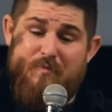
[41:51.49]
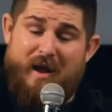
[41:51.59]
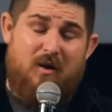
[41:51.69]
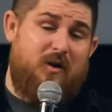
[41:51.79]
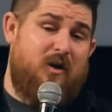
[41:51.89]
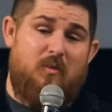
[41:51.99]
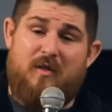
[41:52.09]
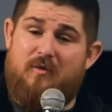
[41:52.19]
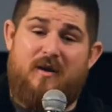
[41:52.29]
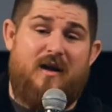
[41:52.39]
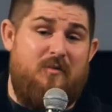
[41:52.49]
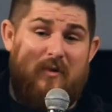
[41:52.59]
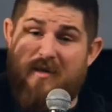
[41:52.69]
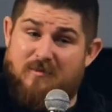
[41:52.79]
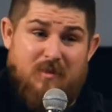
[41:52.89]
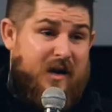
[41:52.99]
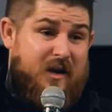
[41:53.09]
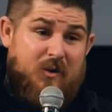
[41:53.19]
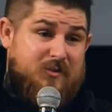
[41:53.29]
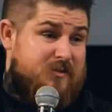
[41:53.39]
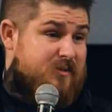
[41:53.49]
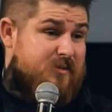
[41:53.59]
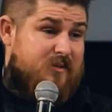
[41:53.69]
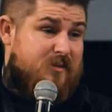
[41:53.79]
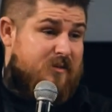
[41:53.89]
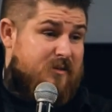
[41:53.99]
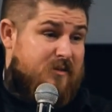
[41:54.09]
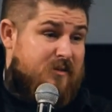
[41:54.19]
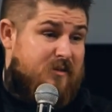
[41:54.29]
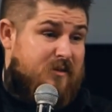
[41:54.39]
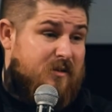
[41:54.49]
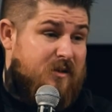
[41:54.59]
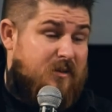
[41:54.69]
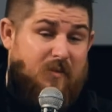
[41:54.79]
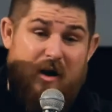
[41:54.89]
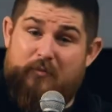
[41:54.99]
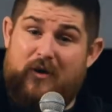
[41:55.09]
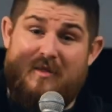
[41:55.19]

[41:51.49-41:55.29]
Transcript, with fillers: bearing on whether or not it rains in my house. My